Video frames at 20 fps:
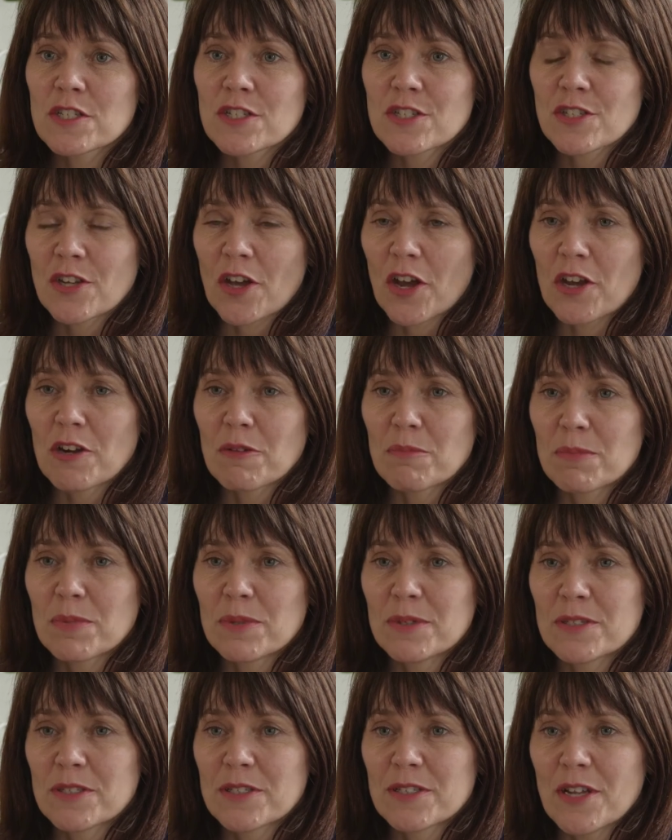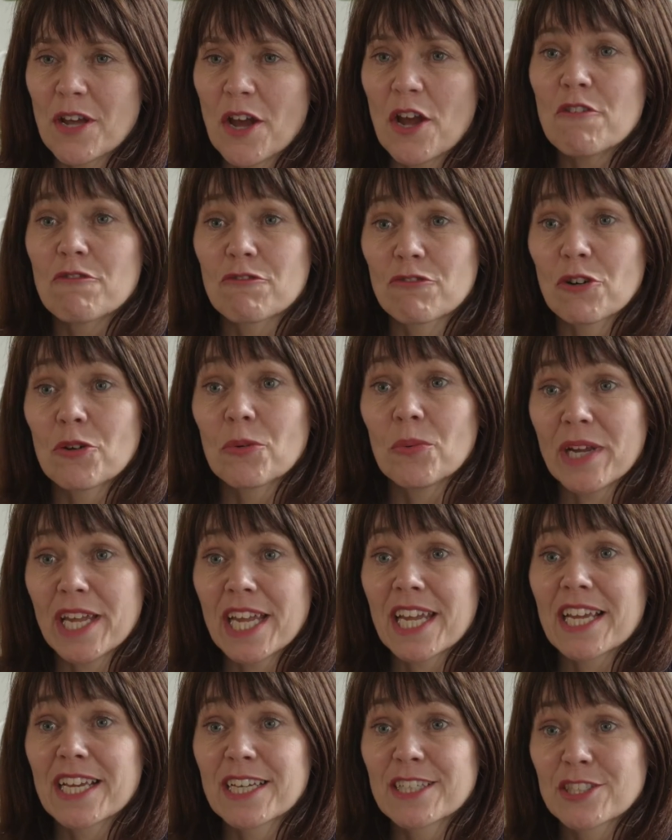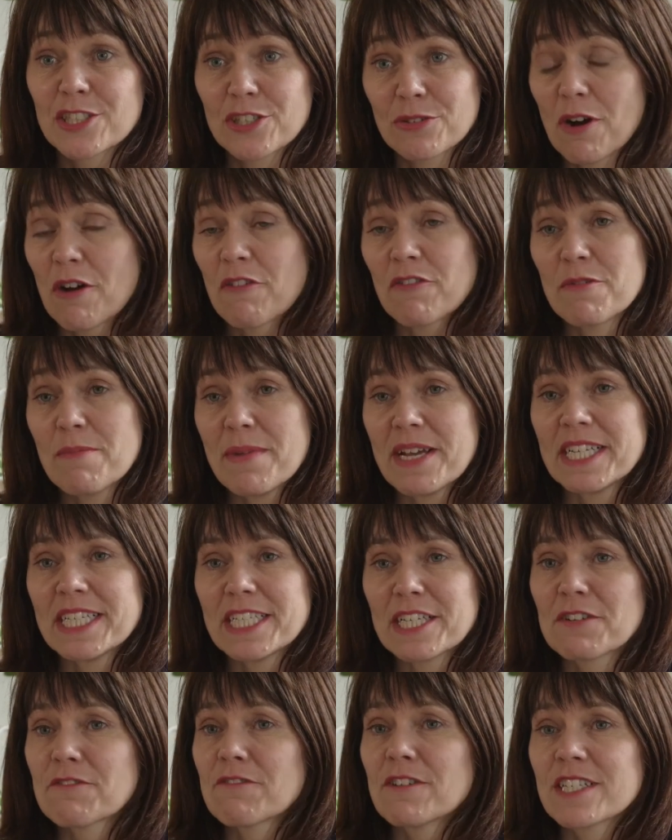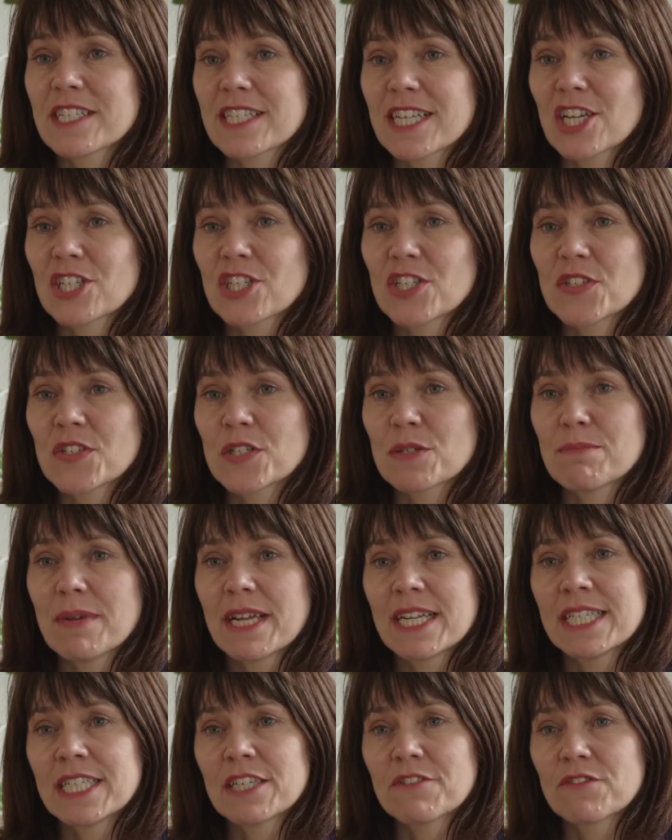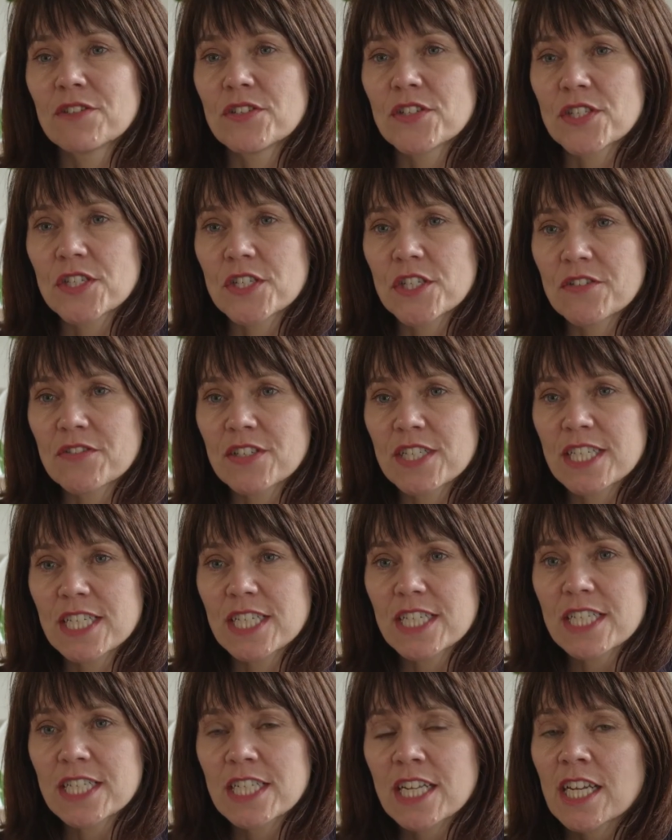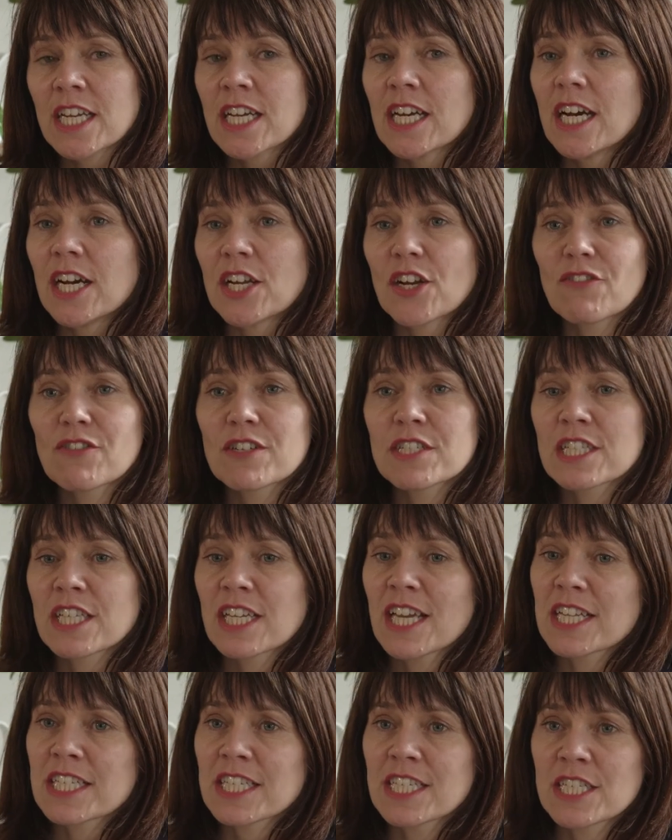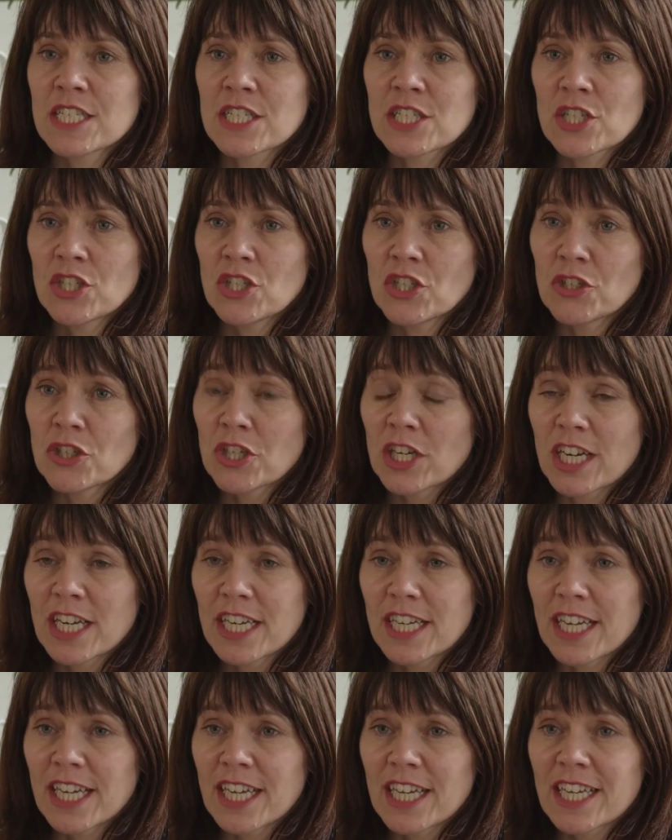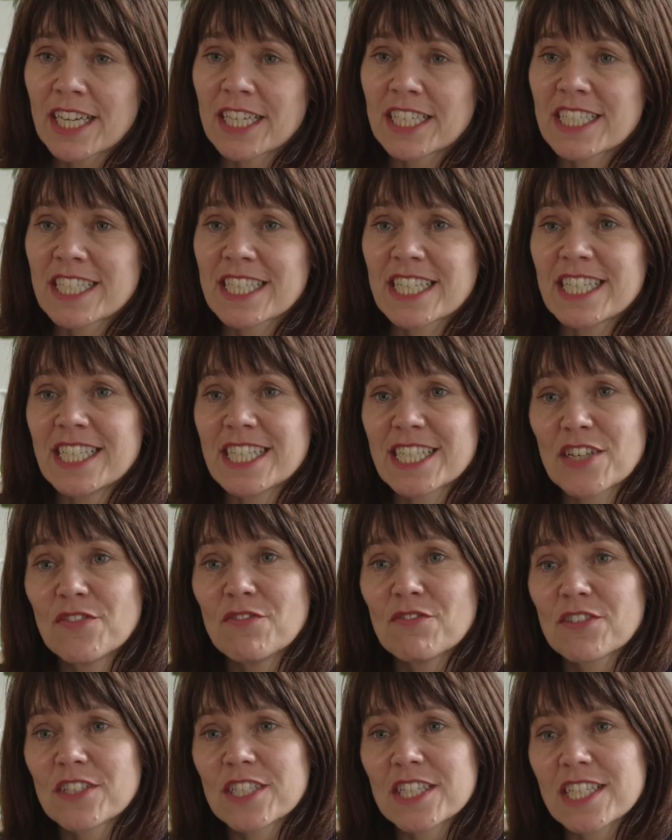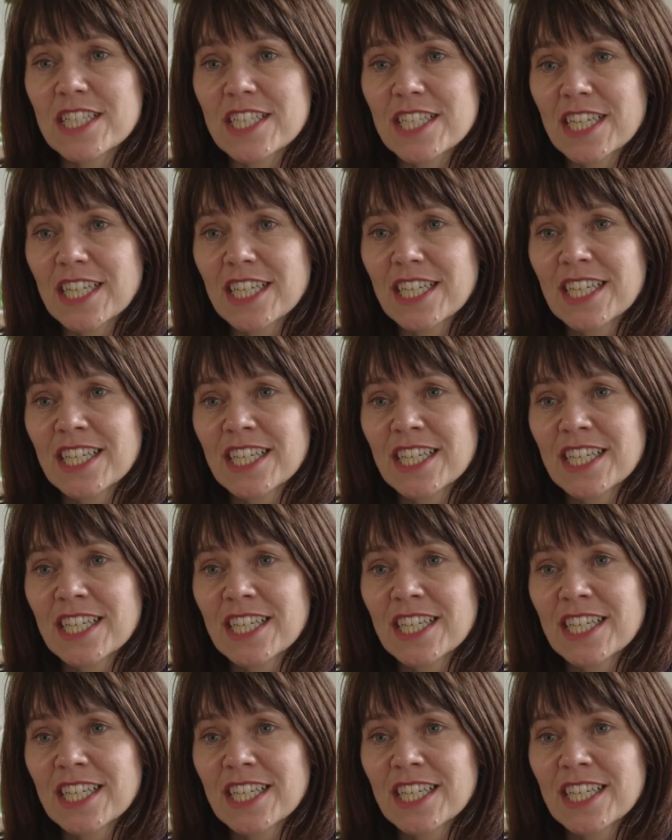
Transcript: of scope over a week to offer many different sessions and many different services. And obviously, as this is a new clinic and it's in its infancy,